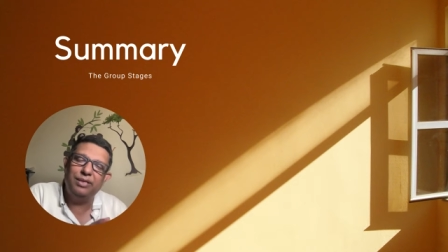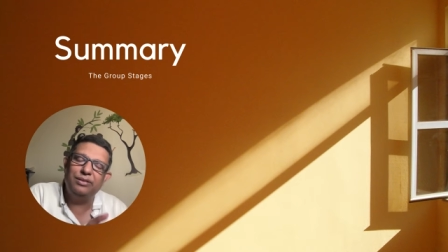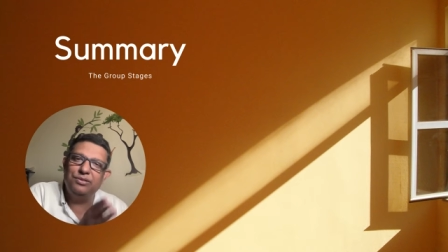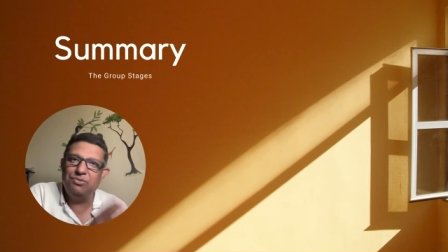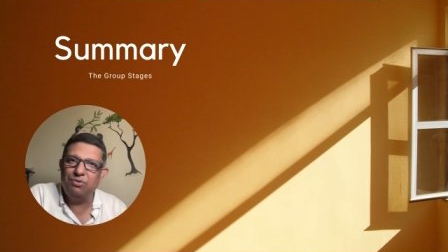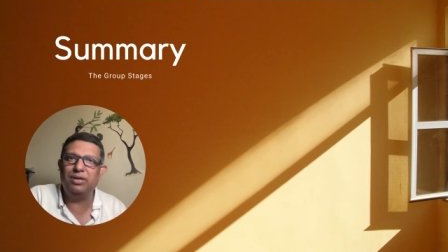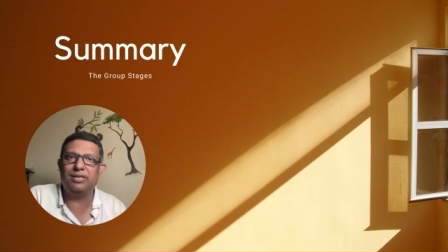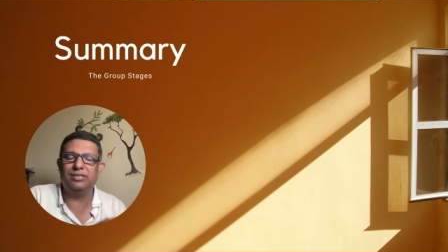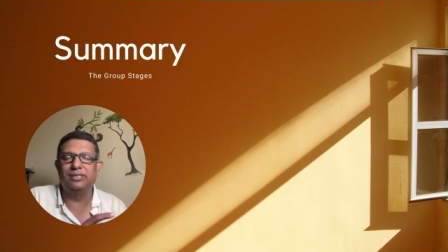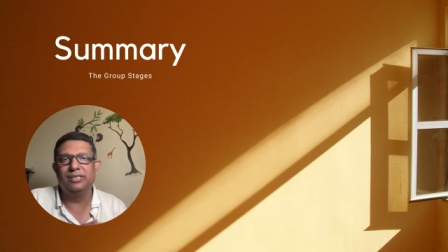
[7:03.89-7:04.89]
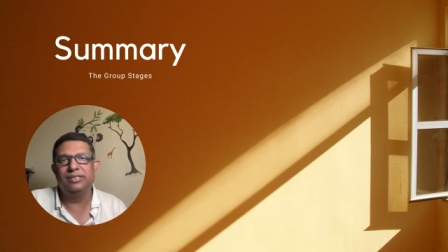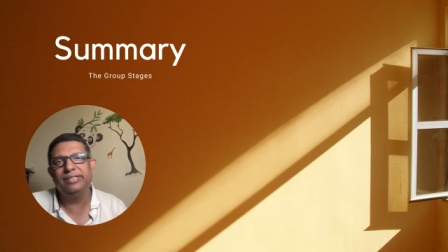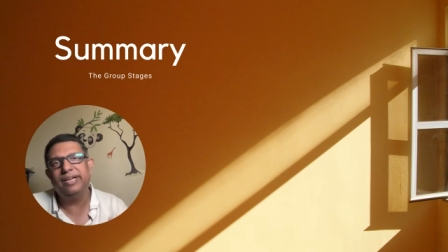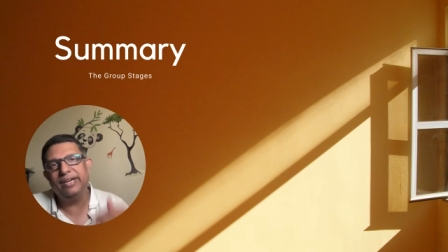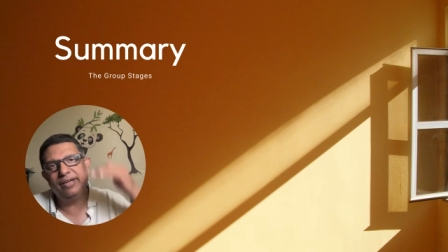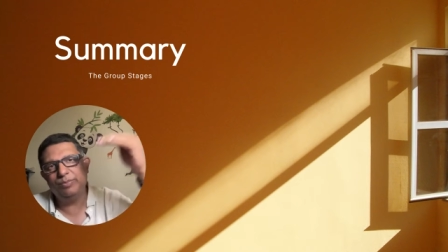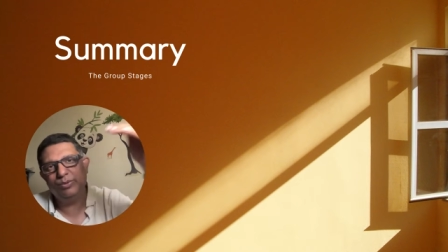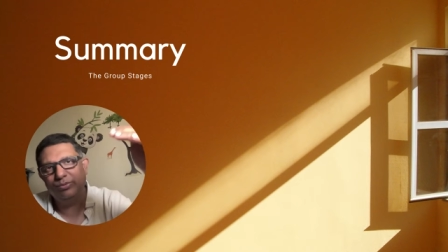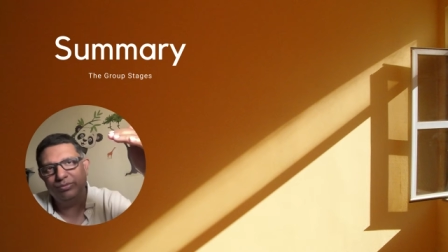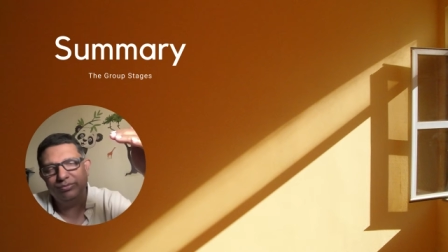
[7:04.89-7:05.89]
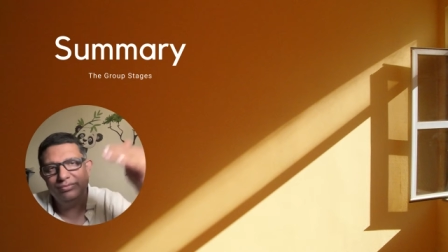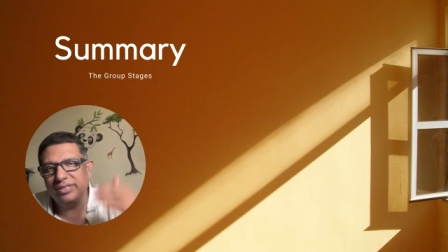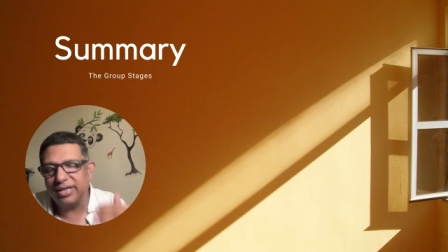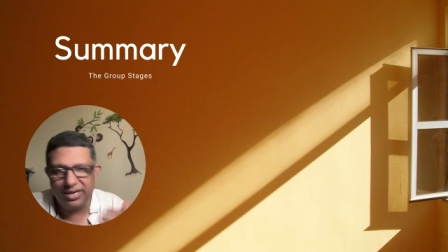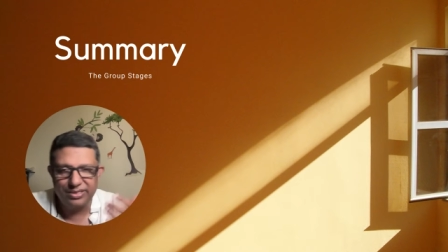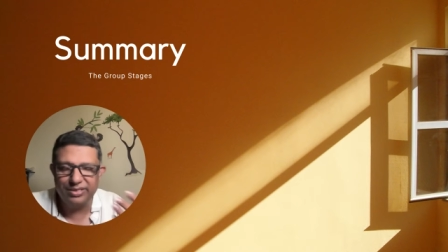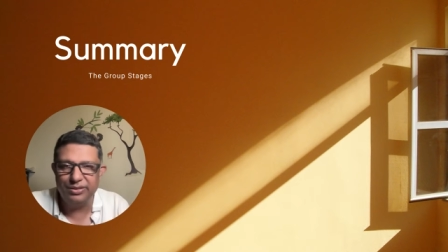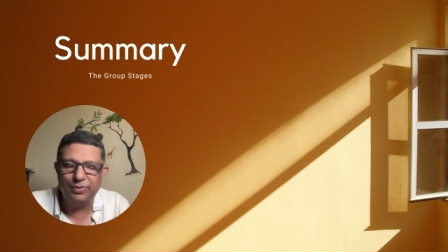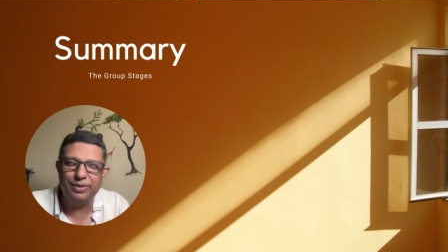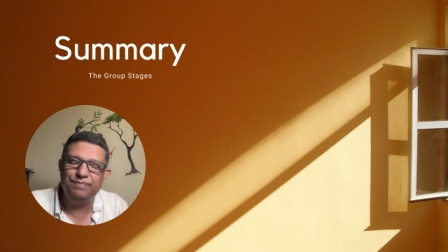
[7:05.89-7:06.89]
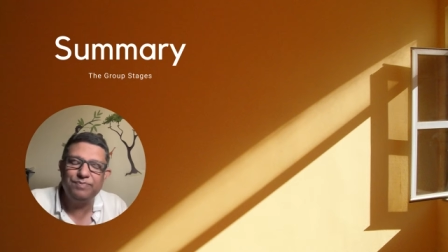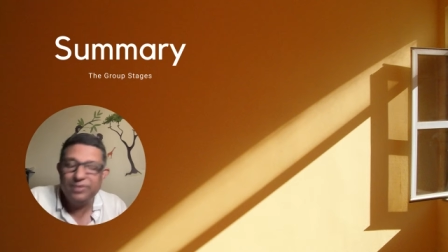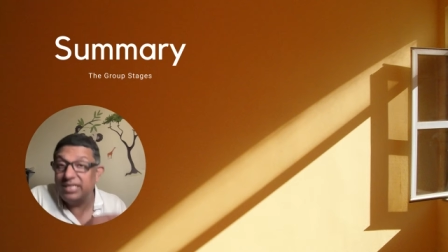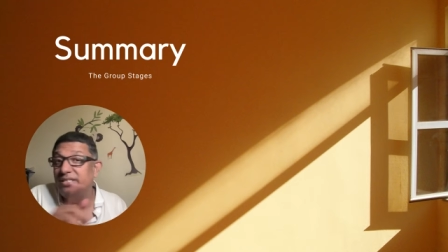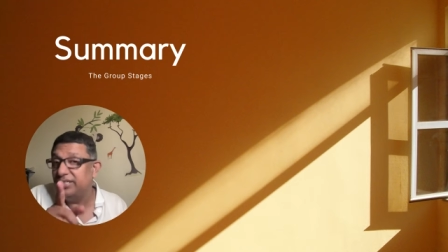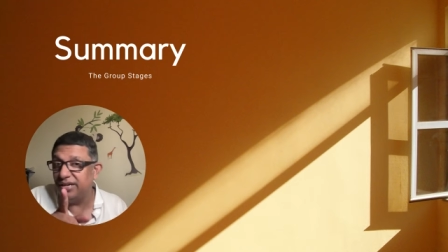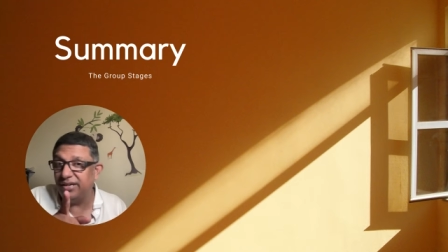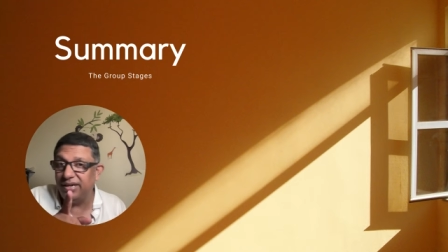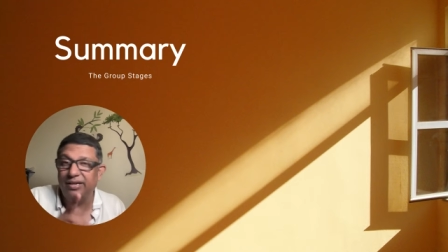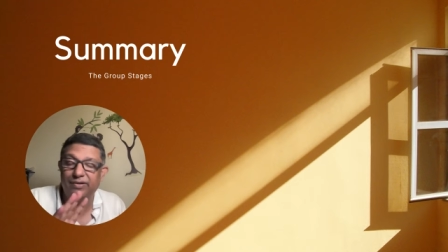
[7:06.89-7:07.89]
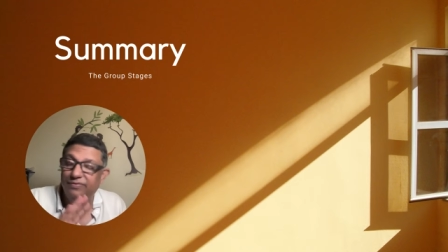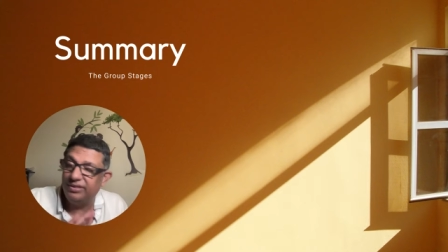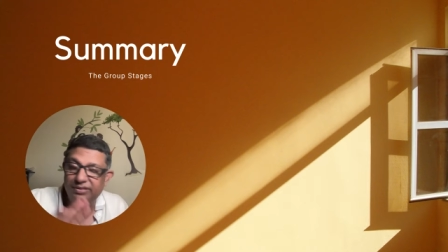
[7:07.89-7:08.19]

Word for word: Pant not getting up to scratch, as it were, consistently enough.